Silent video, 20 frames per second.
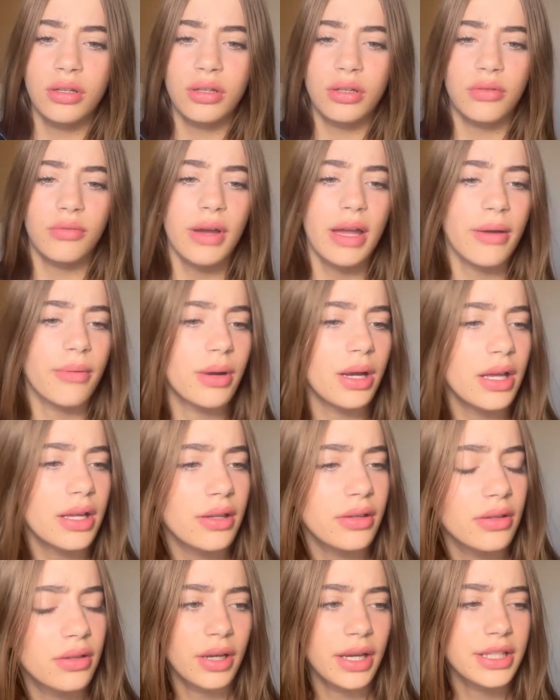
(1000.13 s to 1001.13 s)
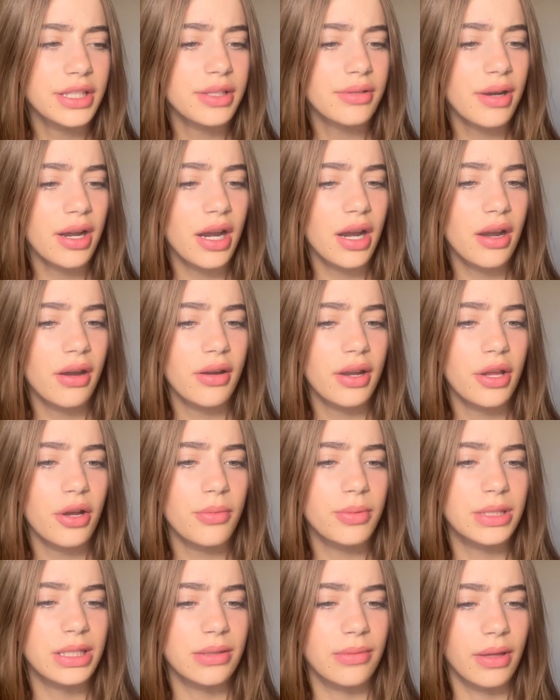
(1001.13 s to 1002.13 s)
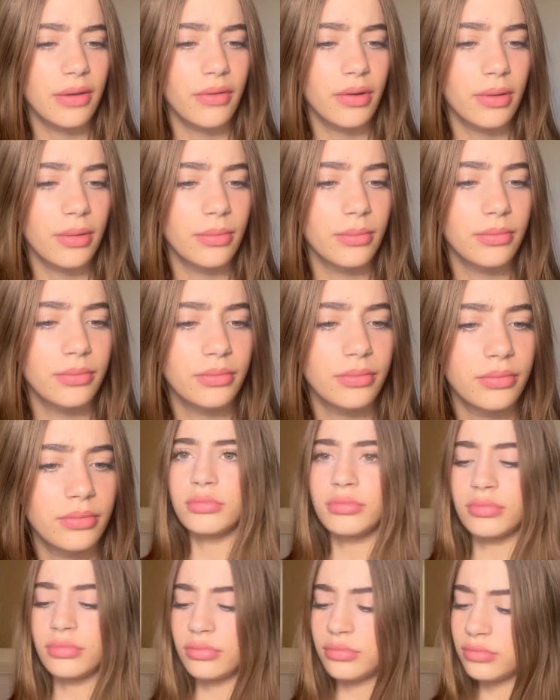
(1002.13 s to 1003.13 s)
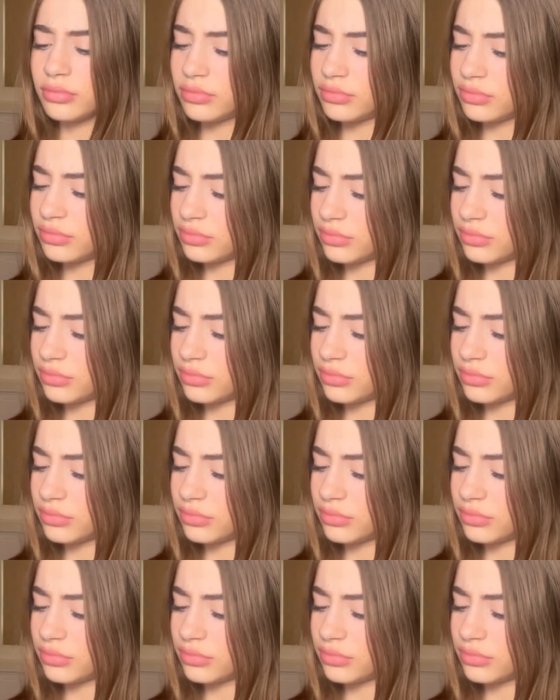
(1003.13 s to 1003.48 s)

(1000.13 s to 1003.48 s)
Wait, what? I swear I already opened something from them.